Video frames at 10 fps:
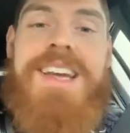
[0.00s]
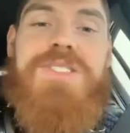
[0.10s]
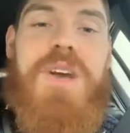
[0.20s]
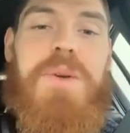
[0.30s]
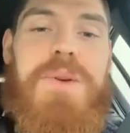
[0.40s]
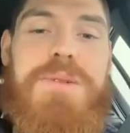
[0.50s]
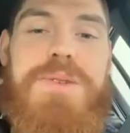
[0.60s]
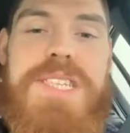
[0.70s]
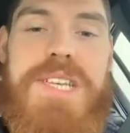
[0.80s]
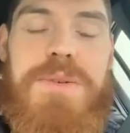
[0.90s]
So we
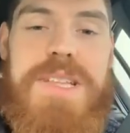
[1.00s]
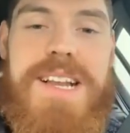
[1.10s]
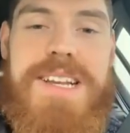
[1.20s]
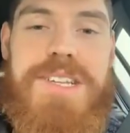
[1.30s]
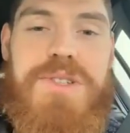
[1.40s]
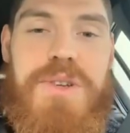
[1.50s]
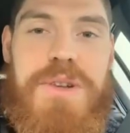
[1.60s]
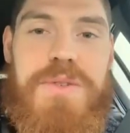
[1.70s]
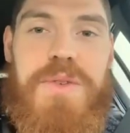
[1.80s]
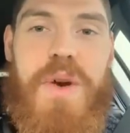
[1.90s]
will see you in the clinic
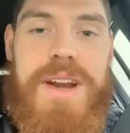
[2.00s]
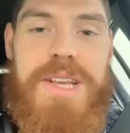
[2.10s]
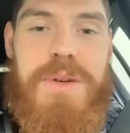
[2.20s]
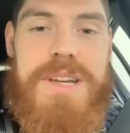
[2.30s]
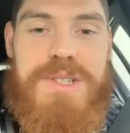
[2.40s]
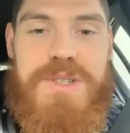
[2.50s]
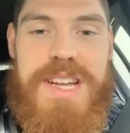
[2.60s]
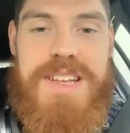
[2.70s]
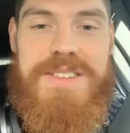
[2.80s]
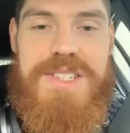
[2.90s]
soon. If you've got any questions
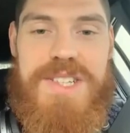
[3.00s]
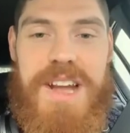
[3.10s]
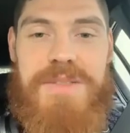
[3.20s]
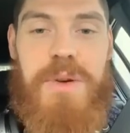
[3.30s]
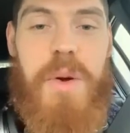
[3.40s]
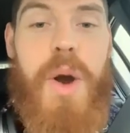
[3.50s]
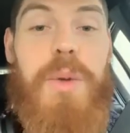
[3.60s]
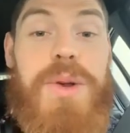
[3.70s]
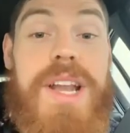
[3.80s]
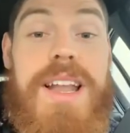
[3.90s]
on any of this stuff,
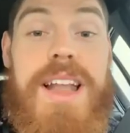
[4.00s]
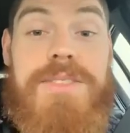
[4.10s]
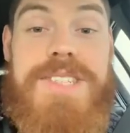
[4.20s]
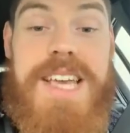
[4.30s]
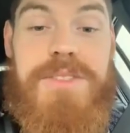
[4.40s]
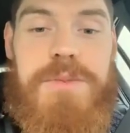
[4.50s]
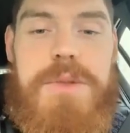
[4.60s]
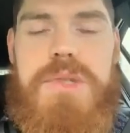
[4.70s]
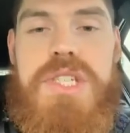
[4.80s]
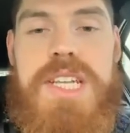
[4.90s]
I would love to hear from
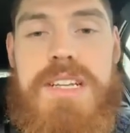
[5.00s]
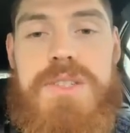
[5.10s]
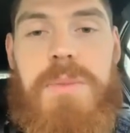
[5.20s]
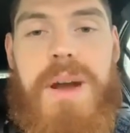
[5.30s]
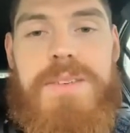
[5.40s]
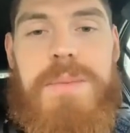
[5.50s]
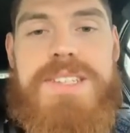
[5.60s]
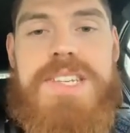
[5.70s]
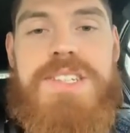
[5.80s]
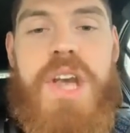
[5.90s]
them. Just send us a private
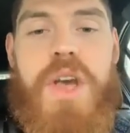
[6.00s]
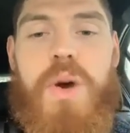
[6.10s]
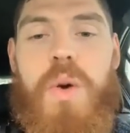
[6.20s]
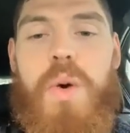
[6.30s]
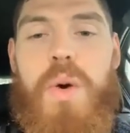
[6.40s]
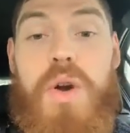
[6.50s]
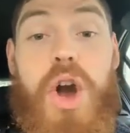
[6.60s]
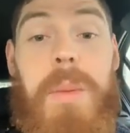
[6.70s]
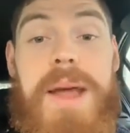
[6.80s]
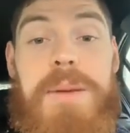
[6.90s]
message or
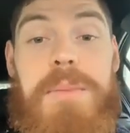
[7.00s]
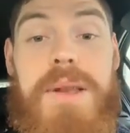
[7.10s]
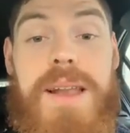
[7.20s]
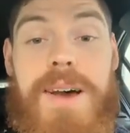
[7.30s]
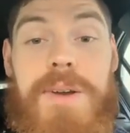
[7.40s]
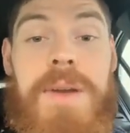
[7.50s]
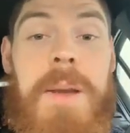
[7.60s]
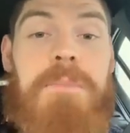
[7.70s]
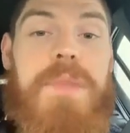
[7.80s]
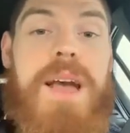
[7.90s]
comment below.